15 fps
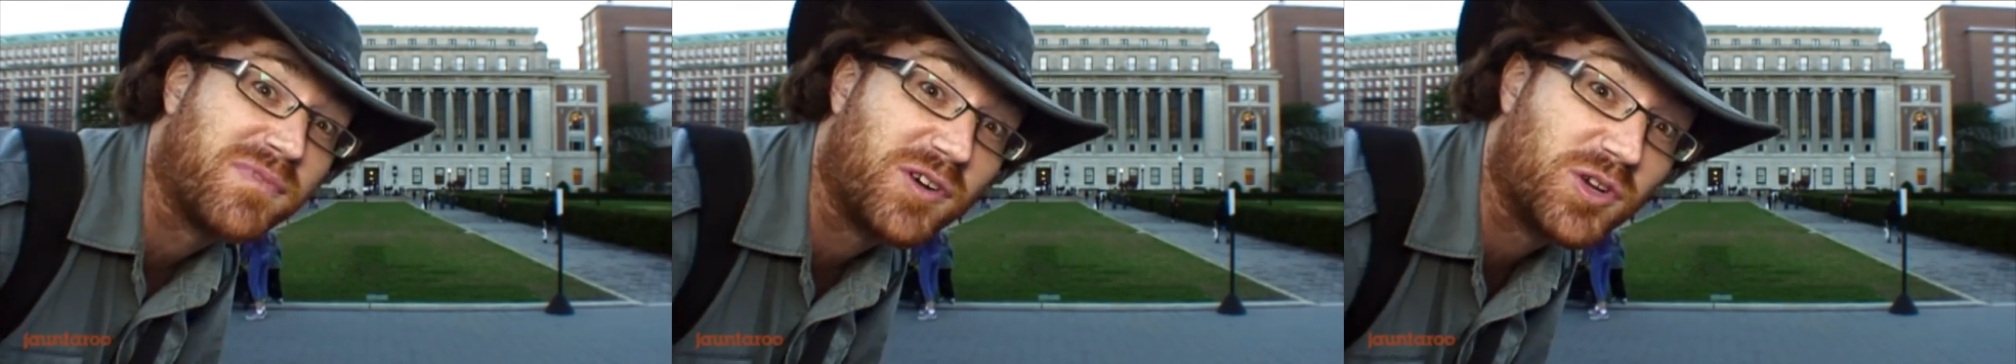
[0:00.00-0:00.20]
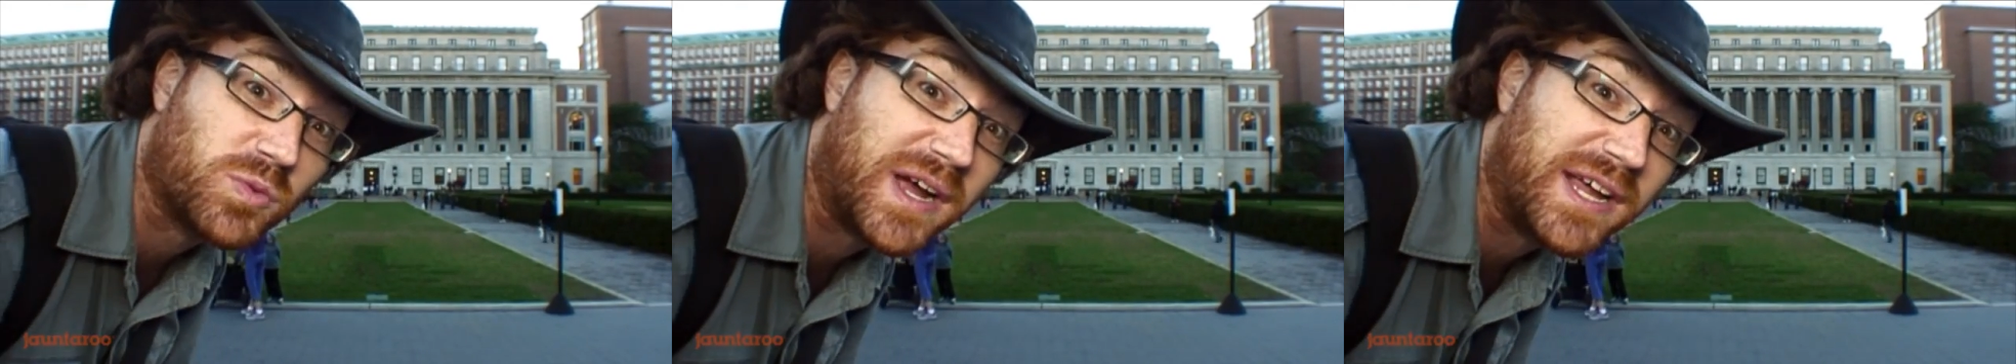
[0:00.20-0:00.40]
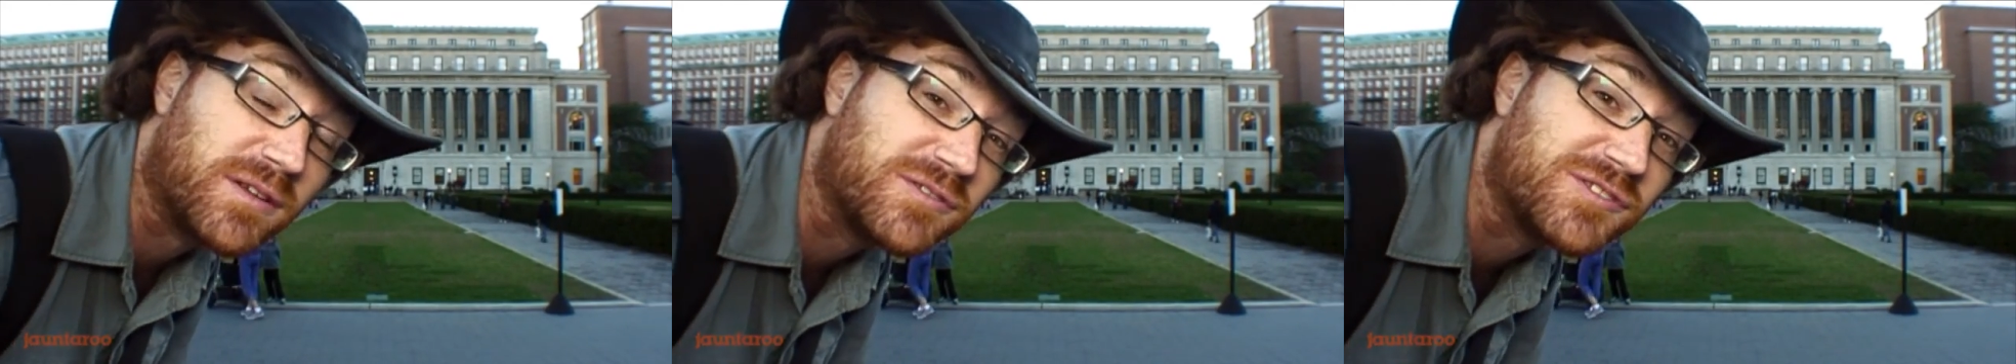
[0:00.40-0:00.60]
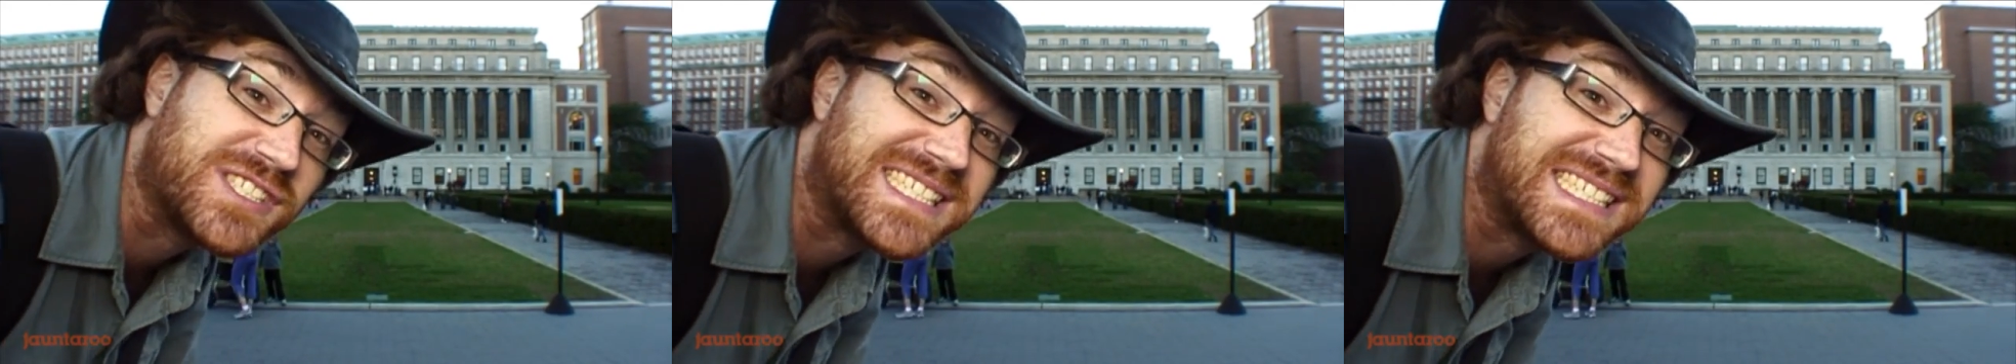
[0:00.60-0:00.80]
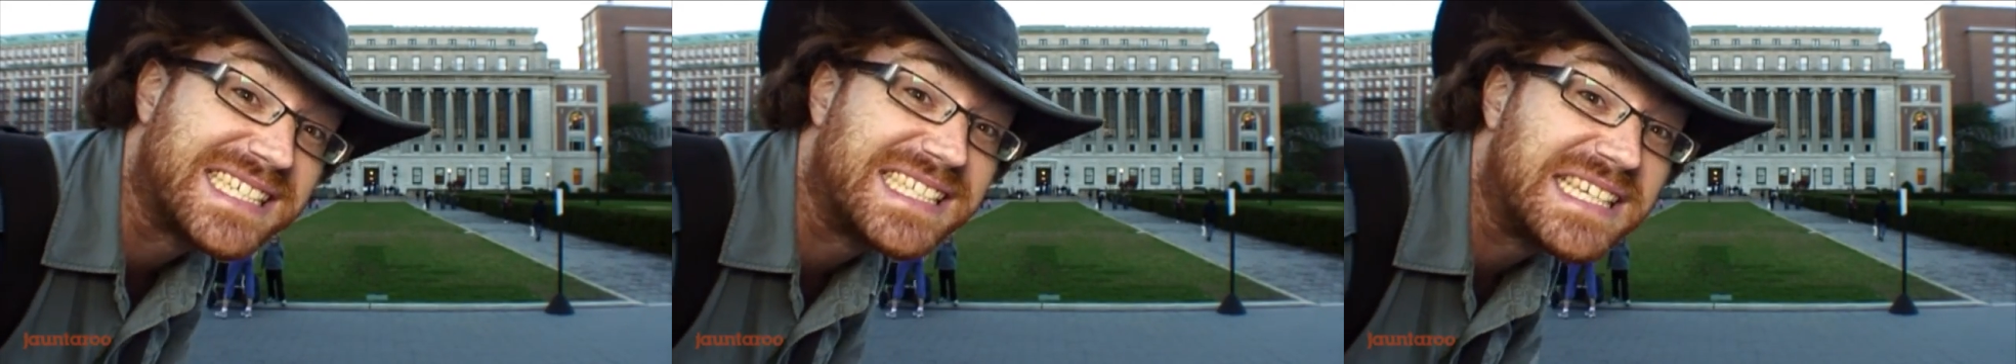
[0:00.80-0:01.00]
Broadway on
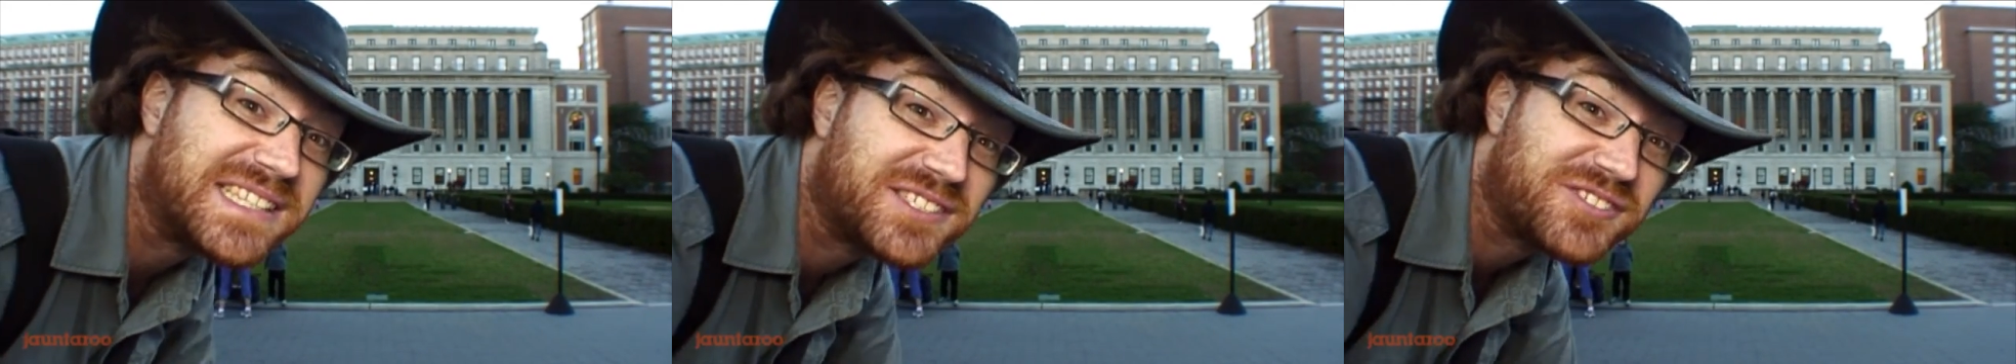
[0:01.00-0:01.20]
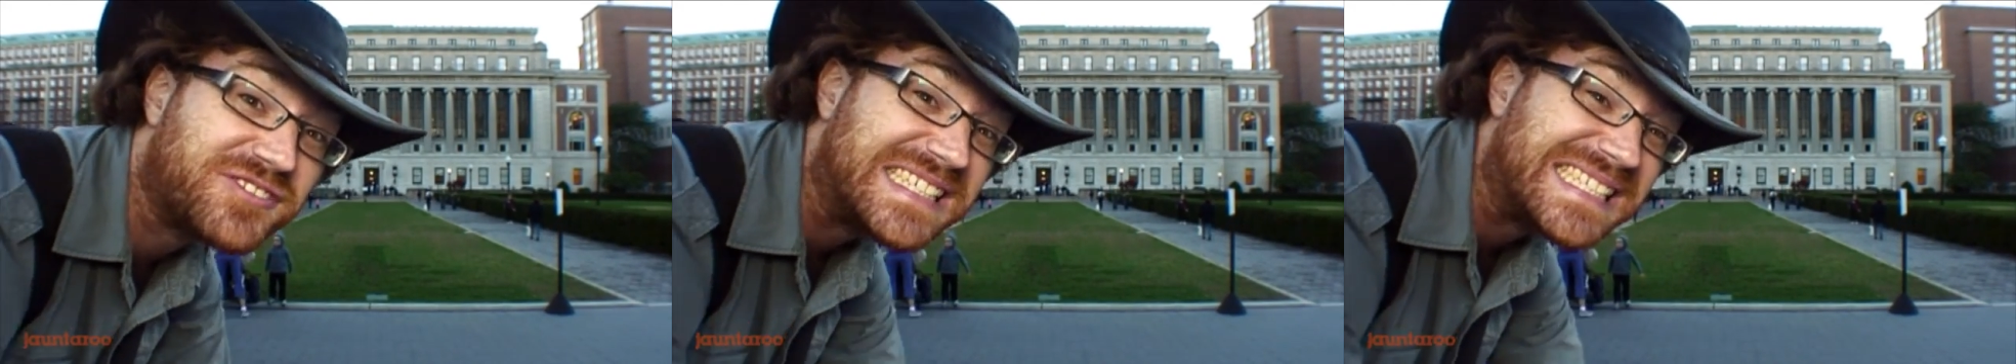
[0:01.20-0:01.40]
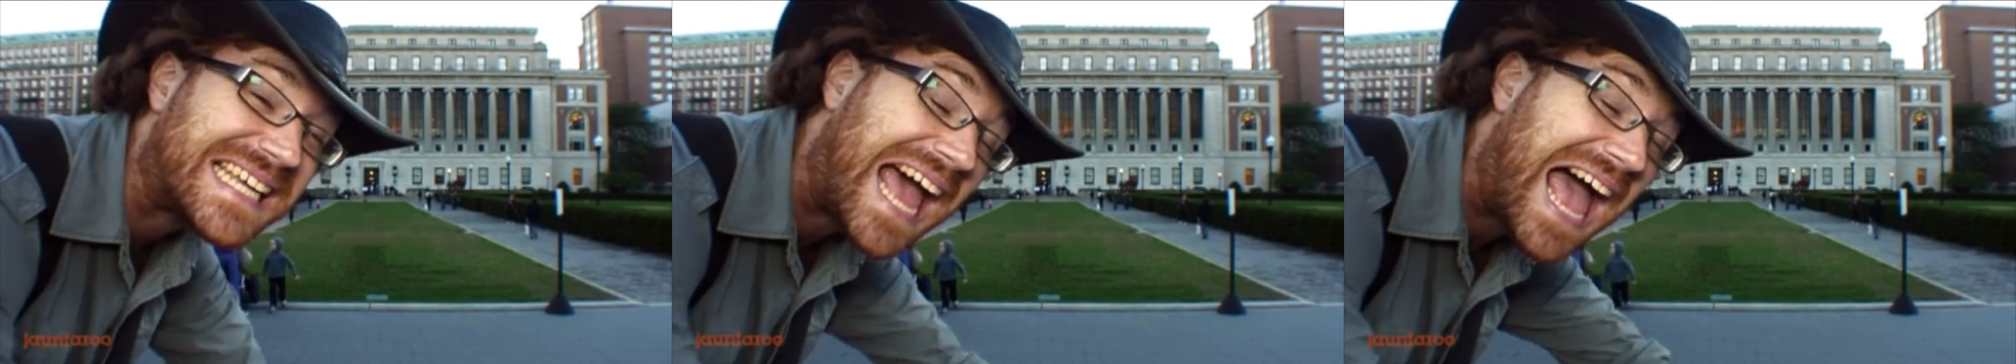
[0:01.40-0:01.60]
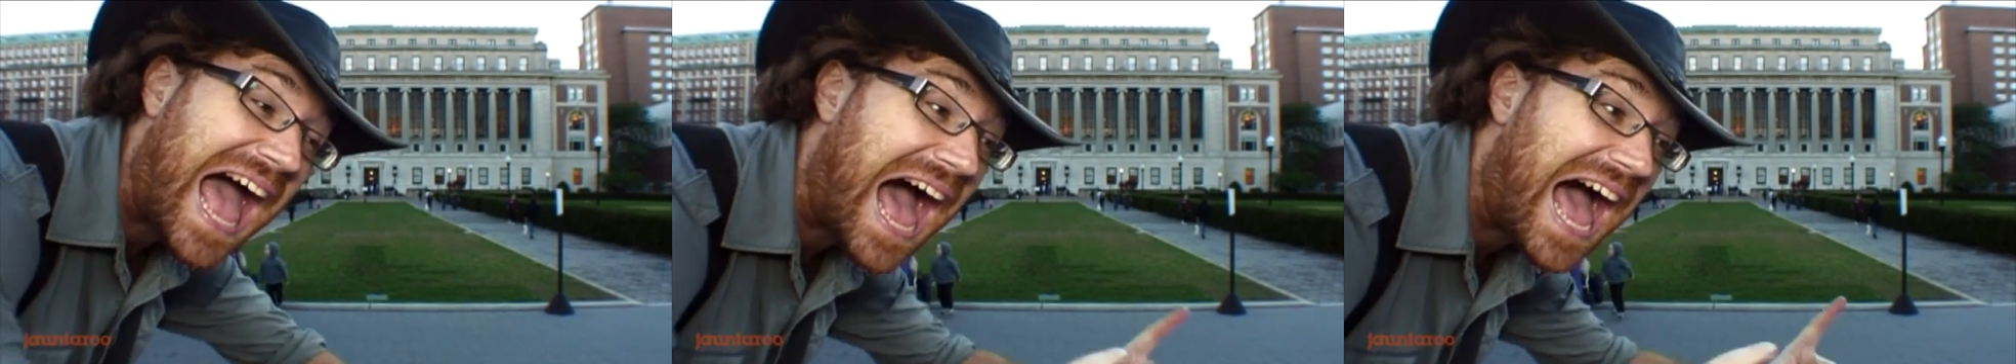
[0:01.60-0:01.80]
116th Street,